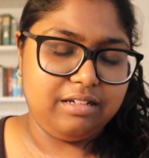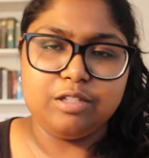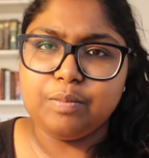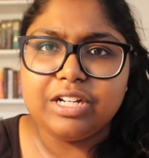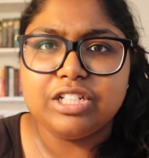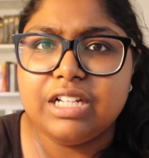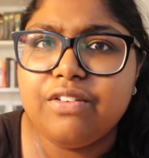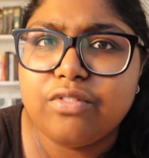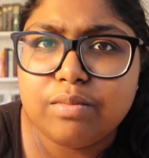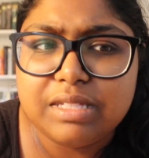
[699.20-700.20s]
Especially
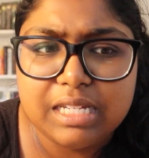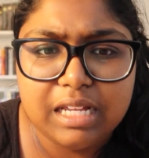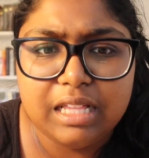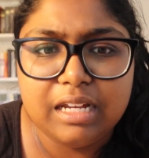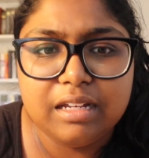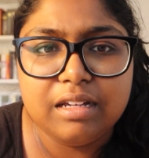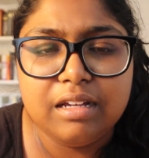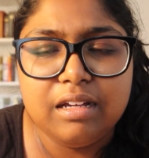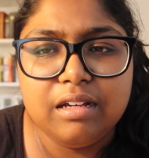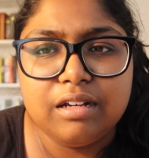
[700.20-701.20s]
from Zeely.
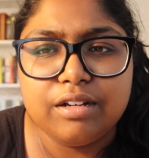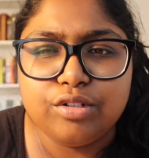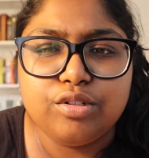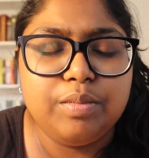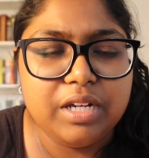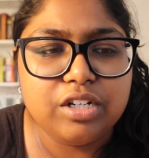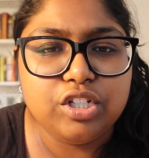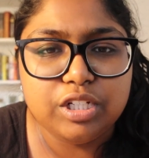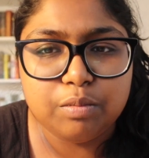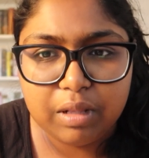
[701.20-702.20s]
Because
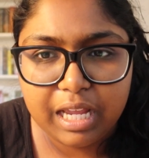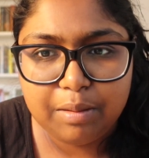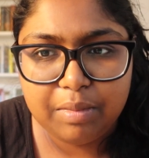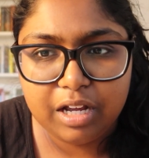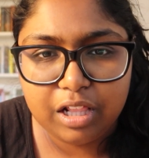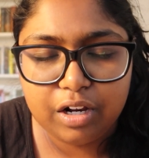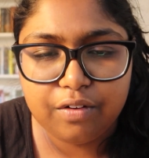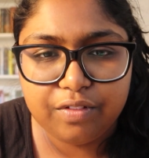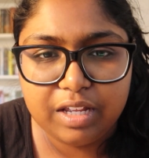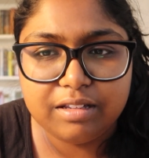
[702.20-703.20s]
she's blaming a lot
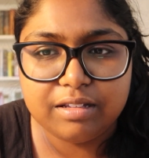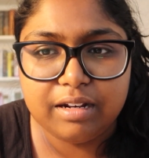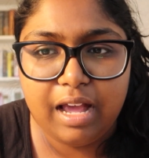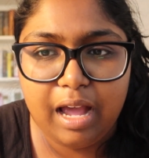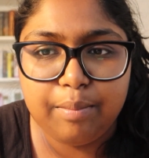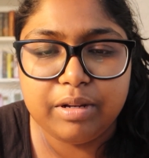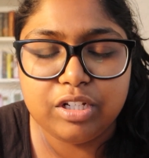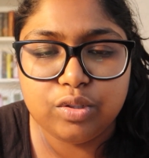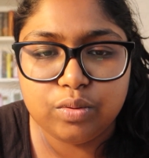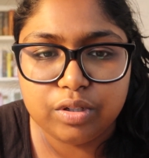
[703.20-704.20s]
of things that
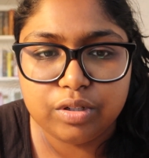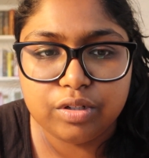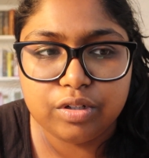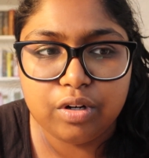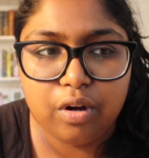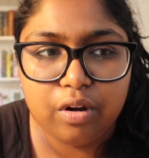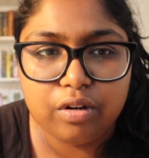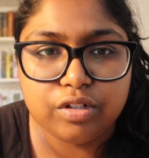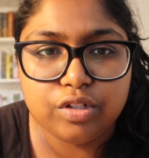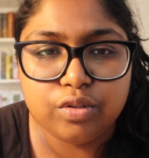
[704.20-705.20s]
happened to her
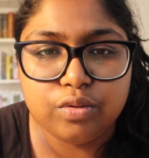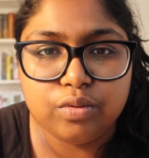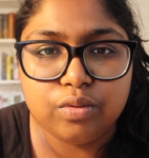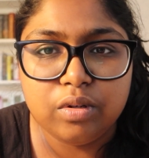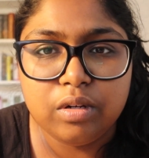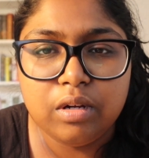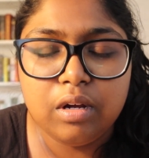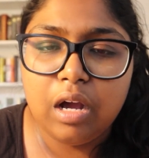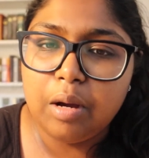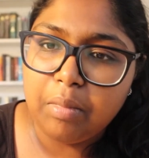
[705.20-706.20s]
onto
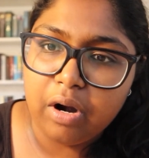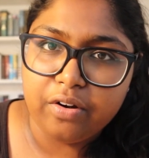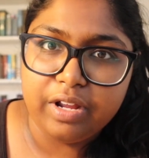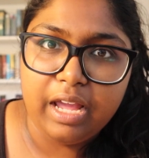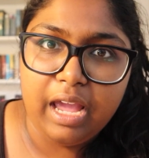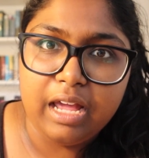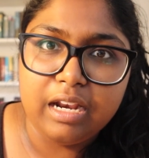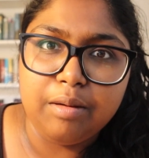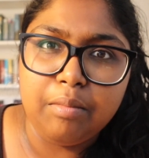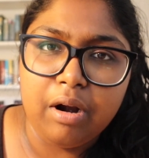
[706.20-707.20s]
Amari.
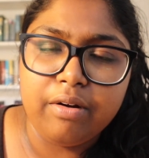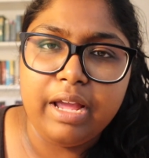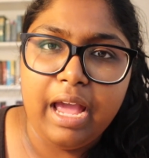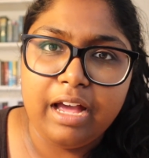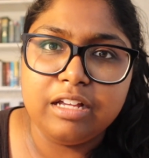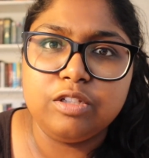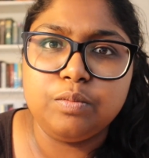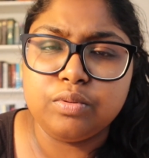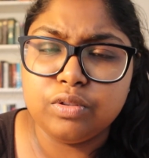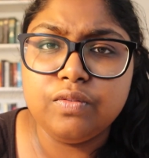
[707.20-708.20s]
And Amari has
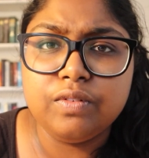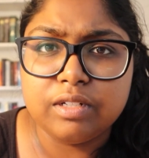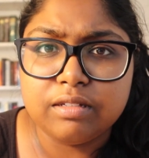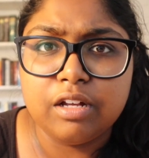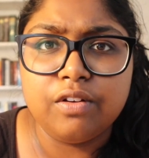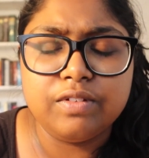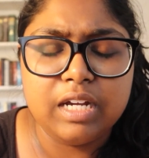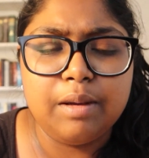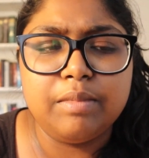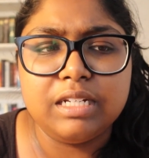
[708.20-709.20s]
proved herself
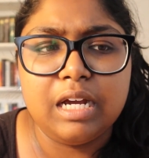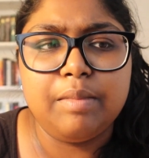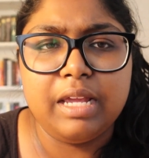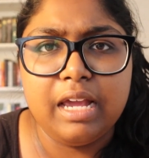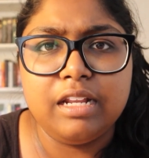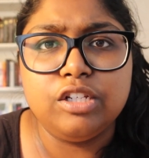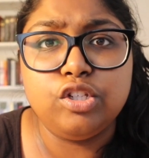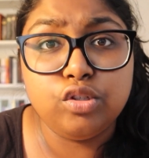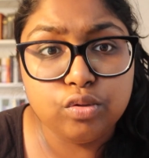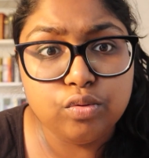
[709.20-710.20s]
time and time again
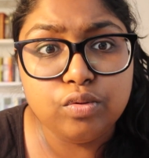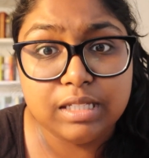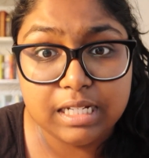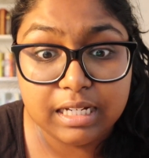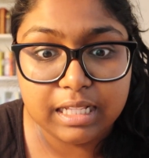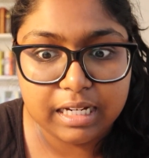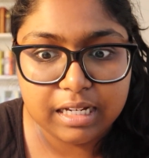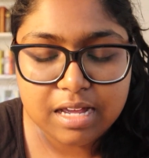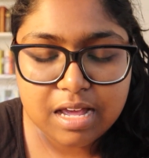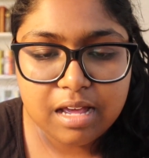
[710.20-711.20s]
to Zeely.